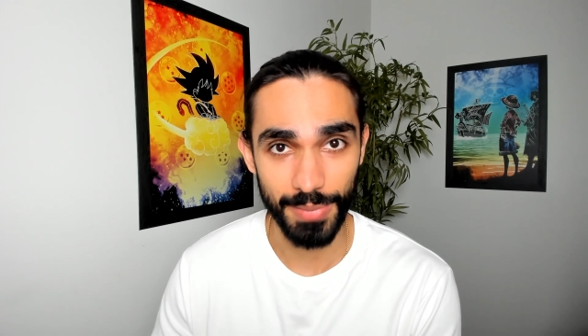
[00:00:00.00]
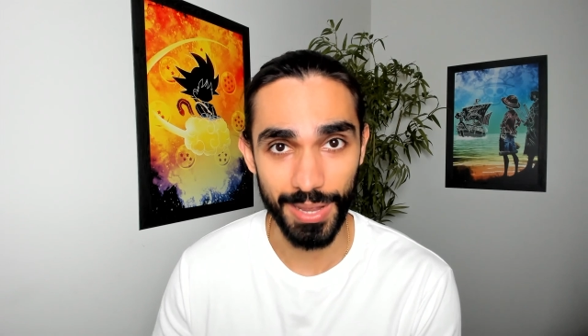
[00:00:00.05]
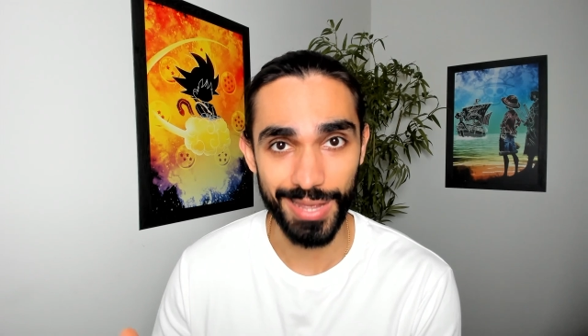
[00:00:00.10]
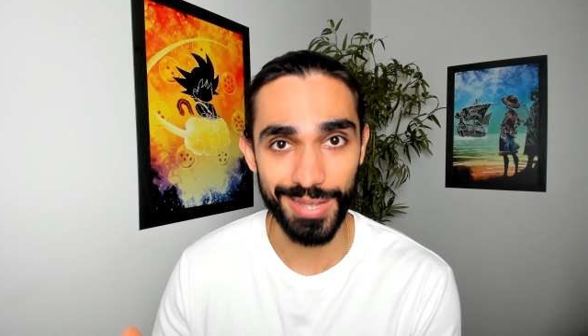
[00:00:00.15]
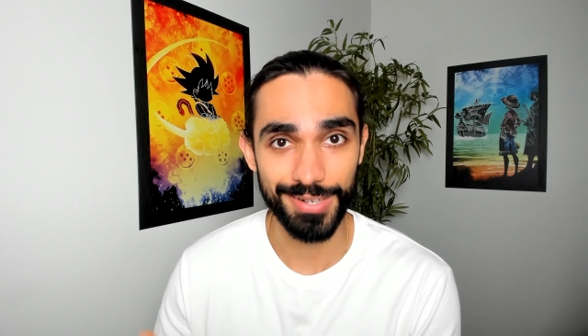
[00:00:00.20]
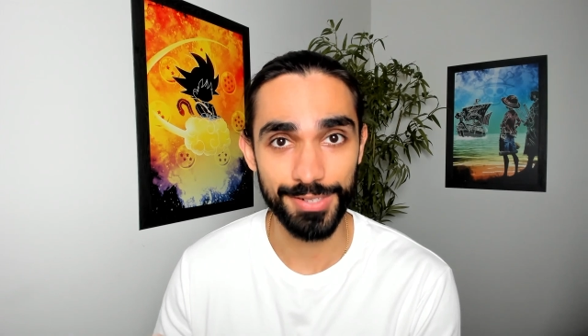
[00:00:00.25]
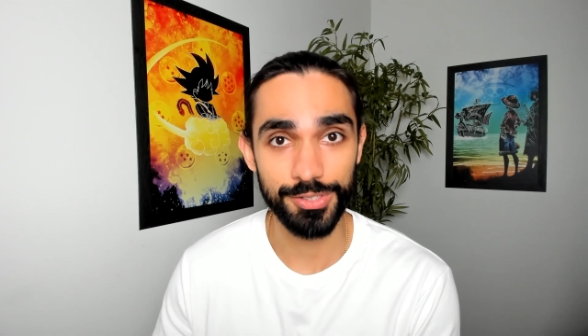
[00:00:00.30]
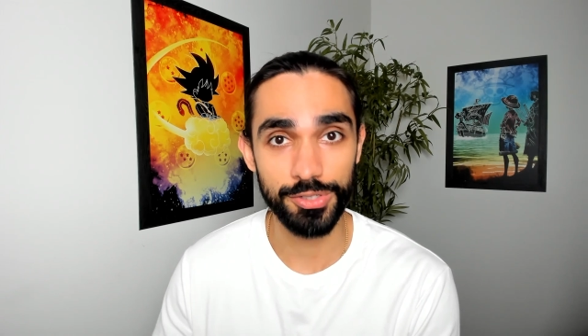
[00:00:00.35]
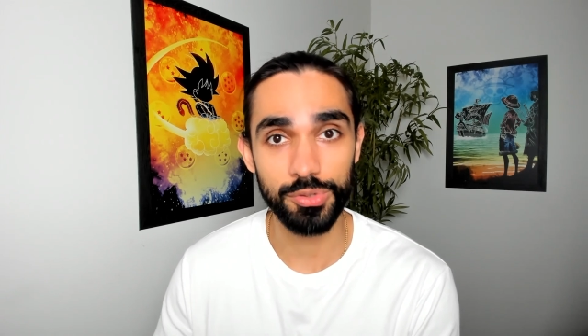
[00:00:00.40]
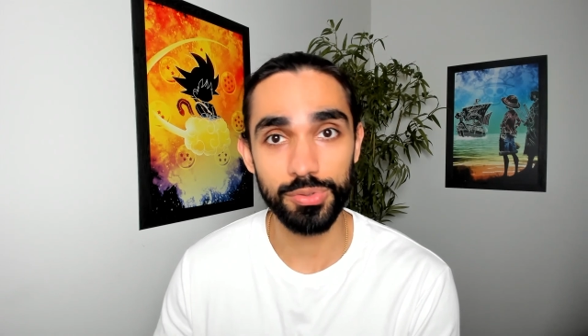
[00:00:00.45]

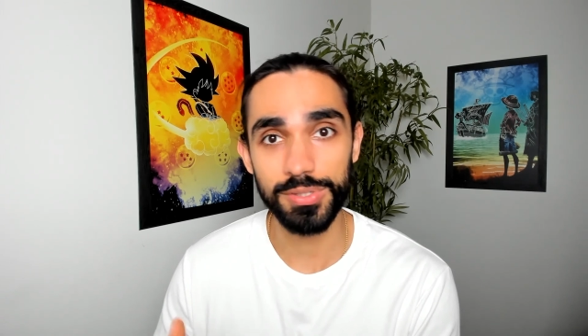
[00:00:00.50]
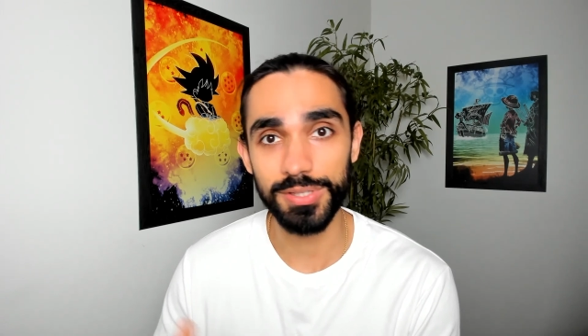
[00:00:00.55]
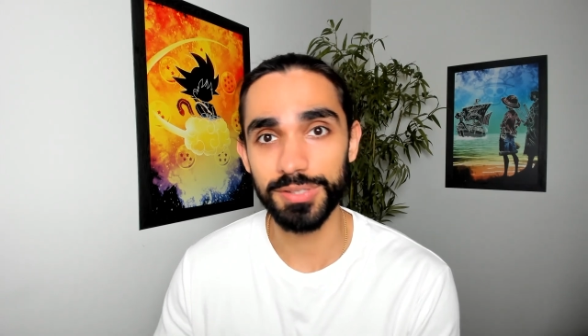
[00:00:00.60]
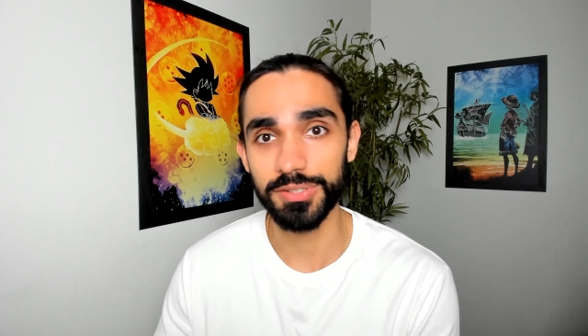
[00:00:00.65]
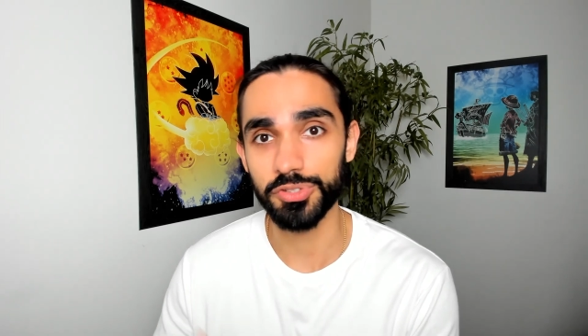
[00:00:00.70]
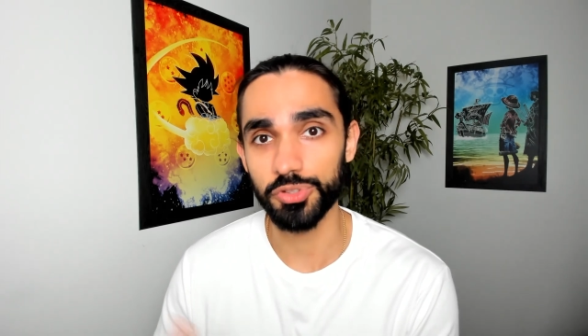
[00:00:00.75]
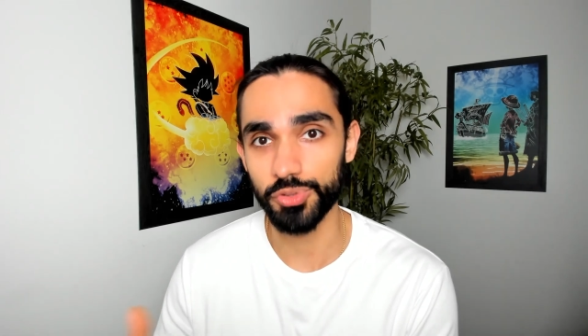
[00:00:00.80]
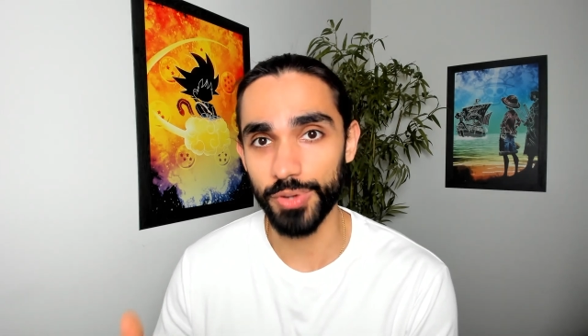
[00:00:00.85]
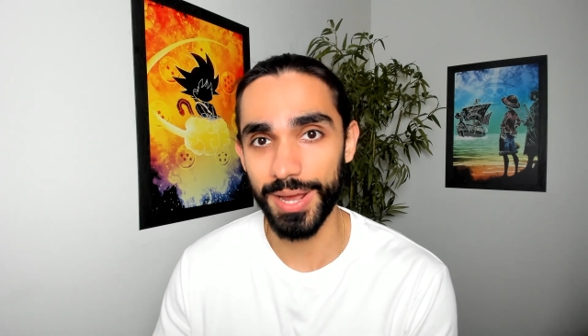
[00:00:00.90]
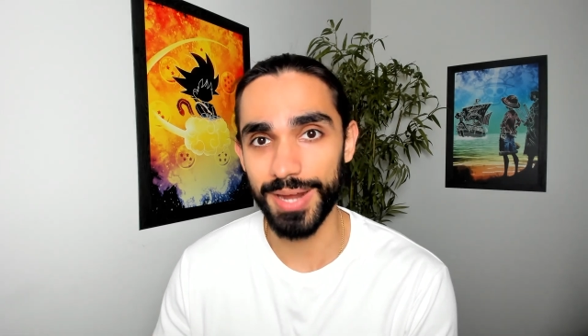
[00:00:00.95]
and using
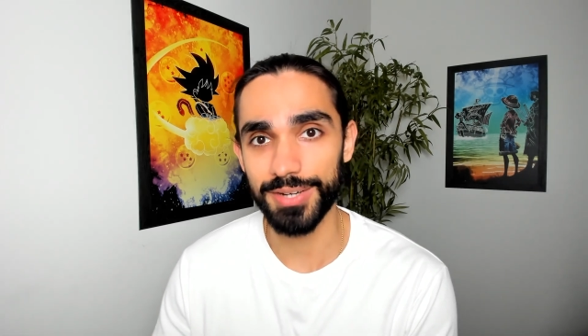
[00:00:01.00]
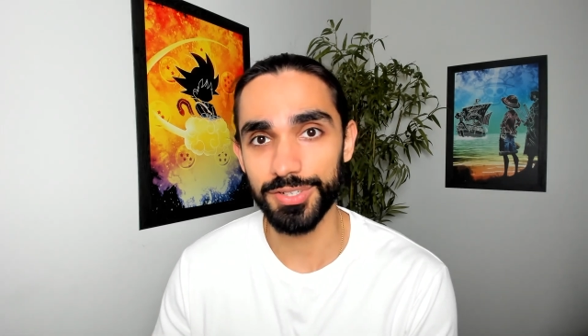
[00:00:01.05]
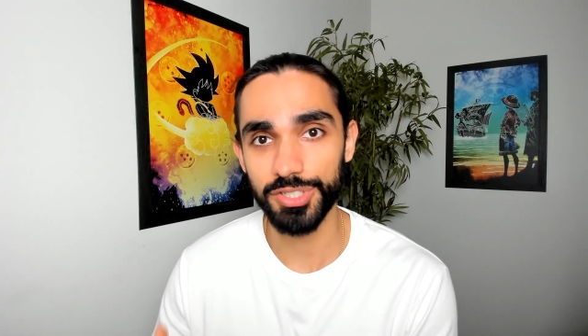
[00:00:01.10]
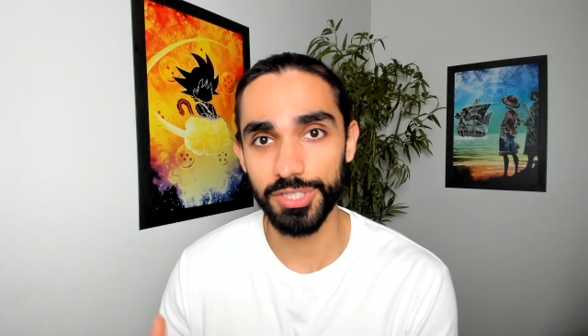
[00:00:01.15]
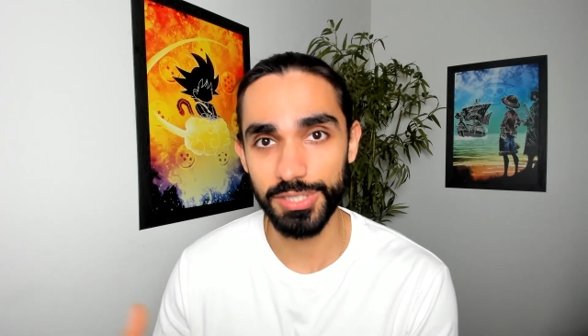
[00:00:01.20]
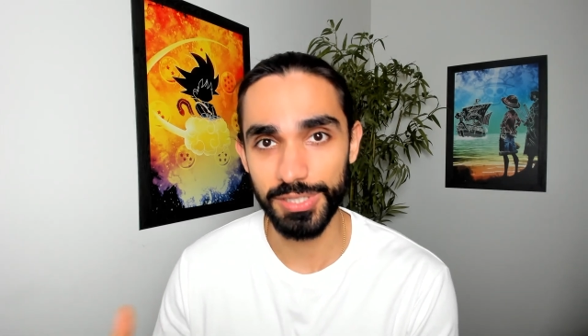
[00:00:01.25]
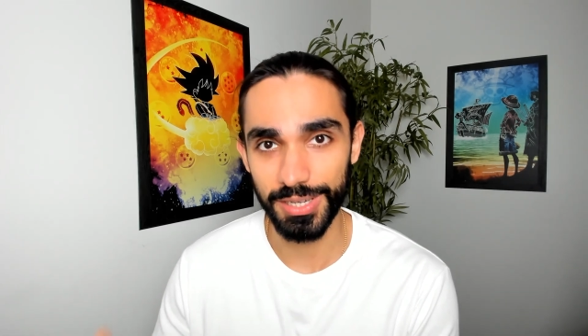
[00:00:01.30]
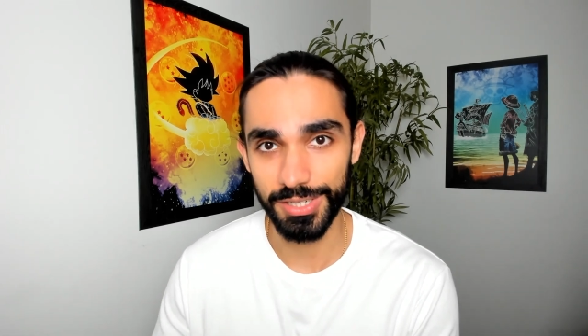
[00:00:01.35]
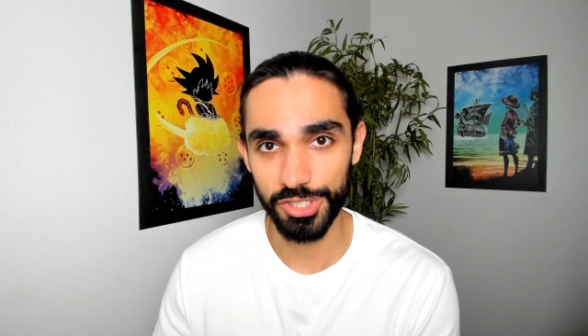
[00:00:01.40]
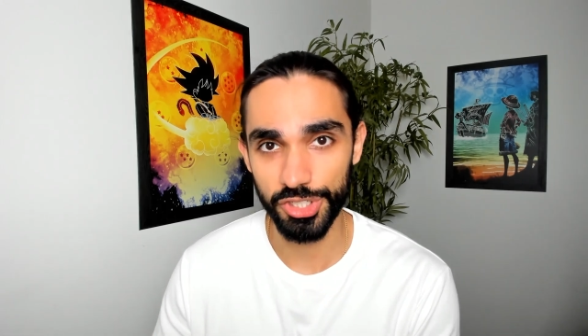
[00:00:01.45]
the strategies I